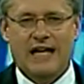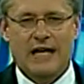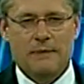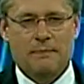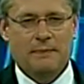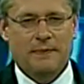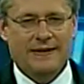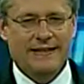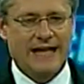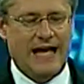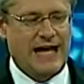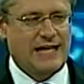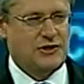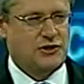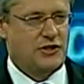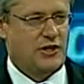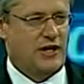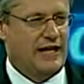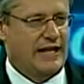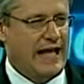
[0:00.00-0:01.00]
Thank you
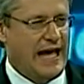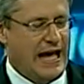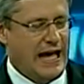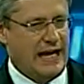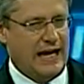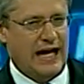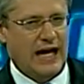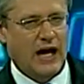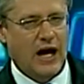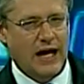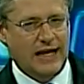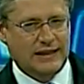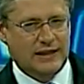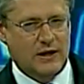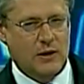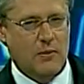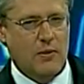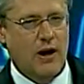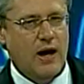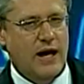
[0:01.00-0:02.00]
to all of our
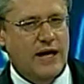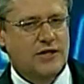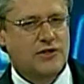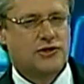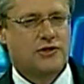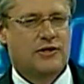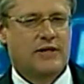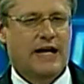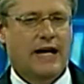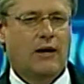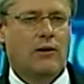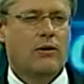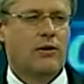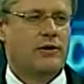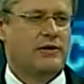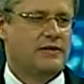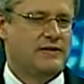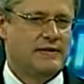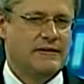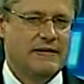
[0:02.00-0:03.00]
national
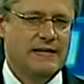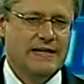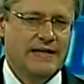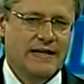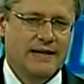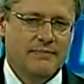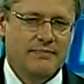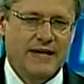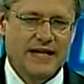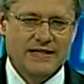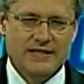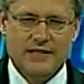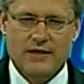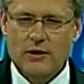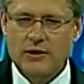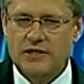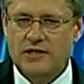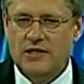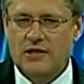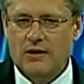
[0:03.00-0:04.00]
team in Ottawa and on
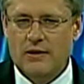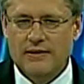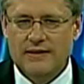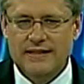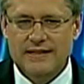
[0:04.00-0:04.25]
the road.